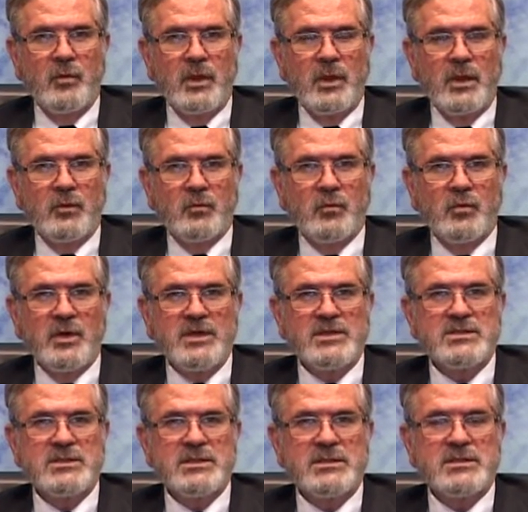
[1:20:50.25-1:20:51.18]
In
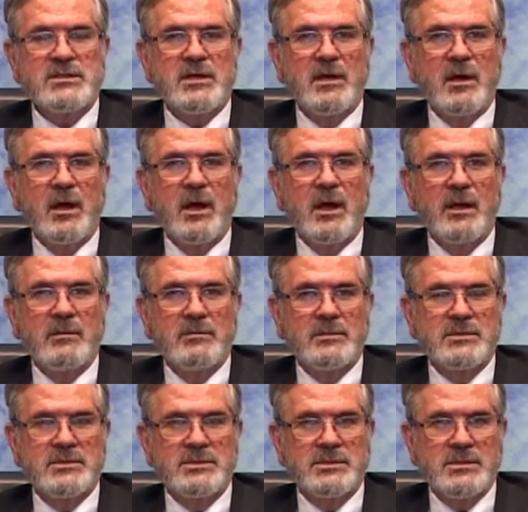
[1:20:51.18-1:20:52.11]
recent
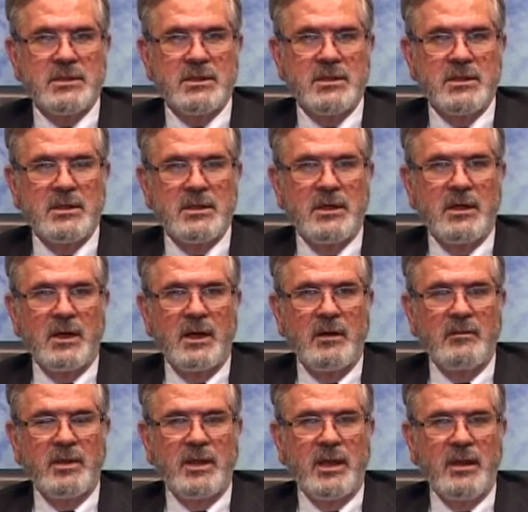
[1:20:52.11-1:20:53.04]
times, I
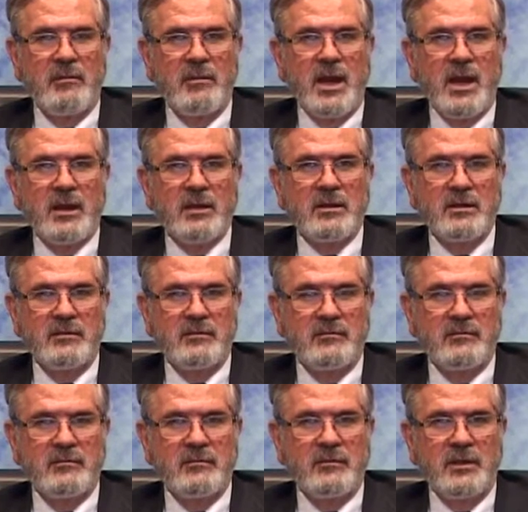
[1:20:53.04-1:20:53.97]
became active
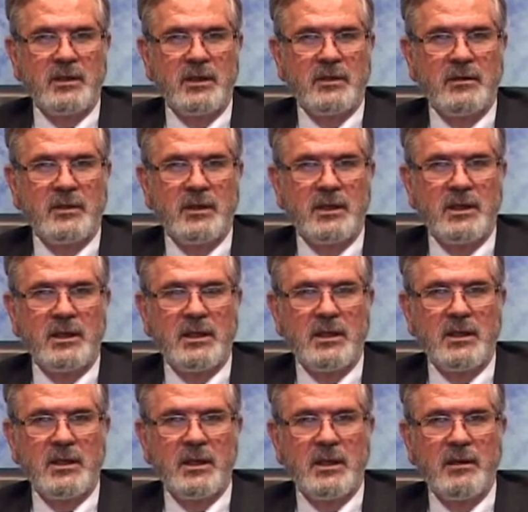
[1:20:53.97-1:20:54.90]
in the
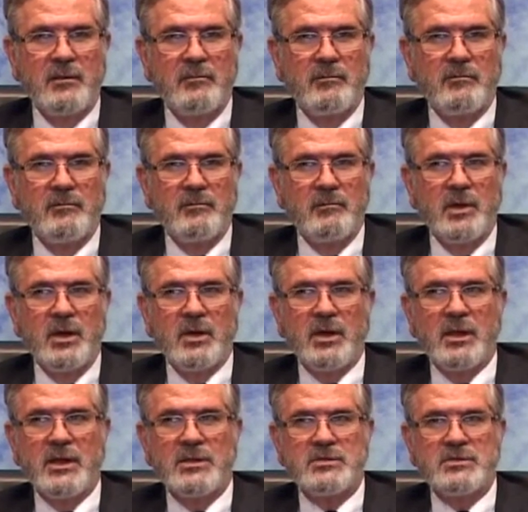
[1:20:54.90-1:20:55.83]

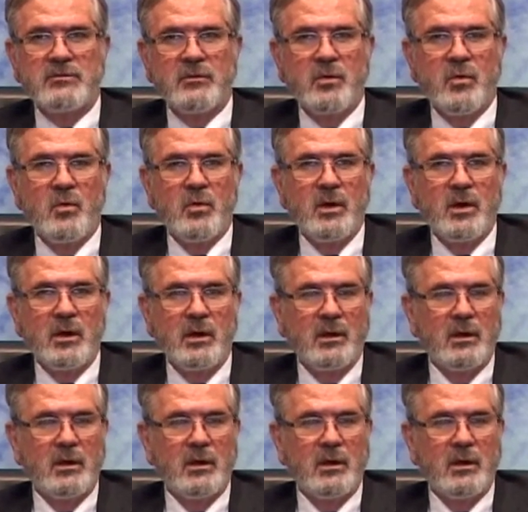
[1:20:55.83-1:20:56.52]
American Inns of Court,